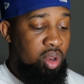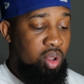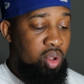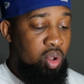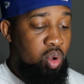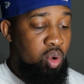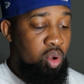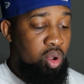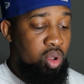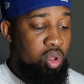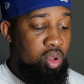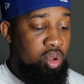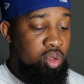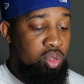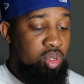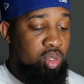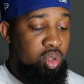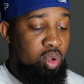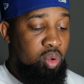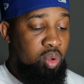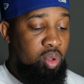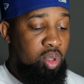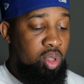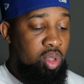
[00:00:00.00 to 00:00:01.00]
Court, you're
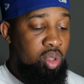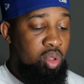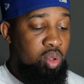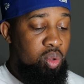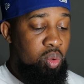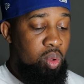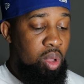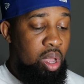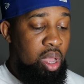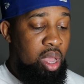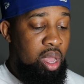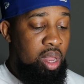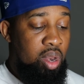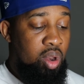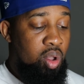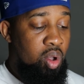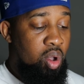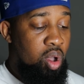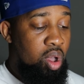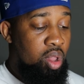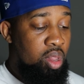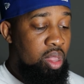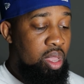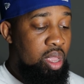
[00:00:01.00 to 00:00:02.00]
so cute. I know
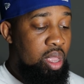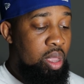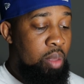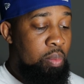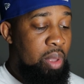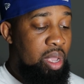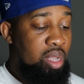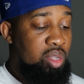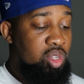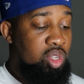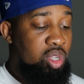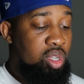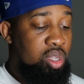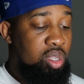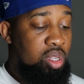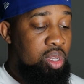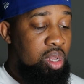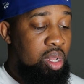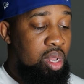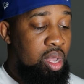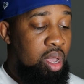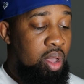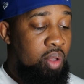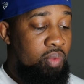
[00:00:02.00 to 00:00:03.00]
all the inmates
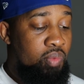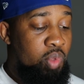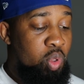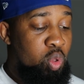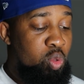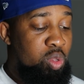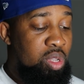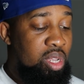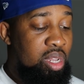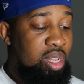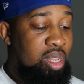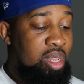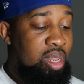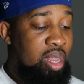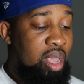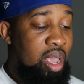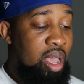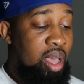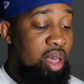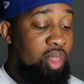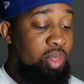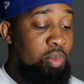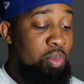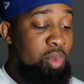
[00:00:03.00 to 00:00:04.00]
just love you to
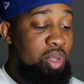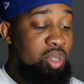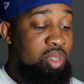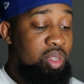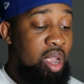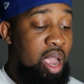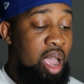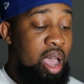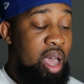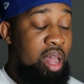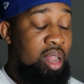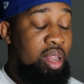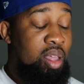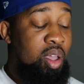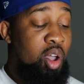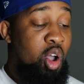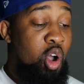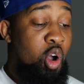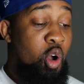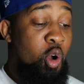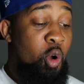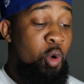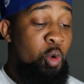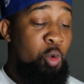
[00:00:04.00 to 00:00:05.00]
death, Mr. Allen.
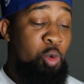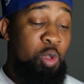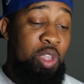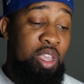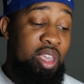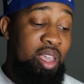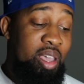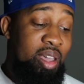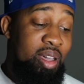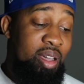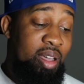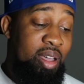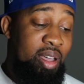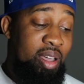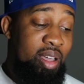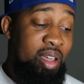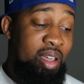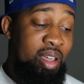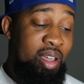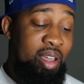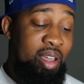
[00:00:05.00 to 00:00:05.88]
Oh, yeah?